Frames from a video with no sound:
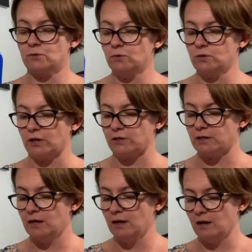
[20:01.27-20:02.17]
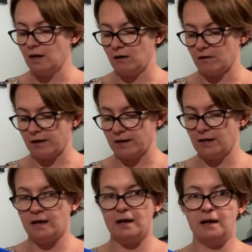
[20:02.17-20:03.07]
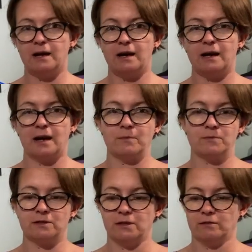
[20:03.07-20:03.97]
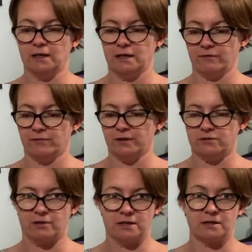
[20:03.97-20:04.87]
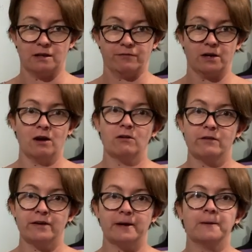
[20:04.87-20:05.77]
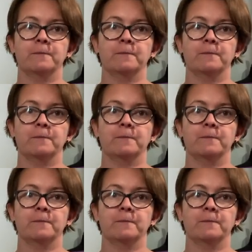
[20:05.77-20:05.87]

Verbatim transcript: all good. I absolutely love this dress. I love the colour of it.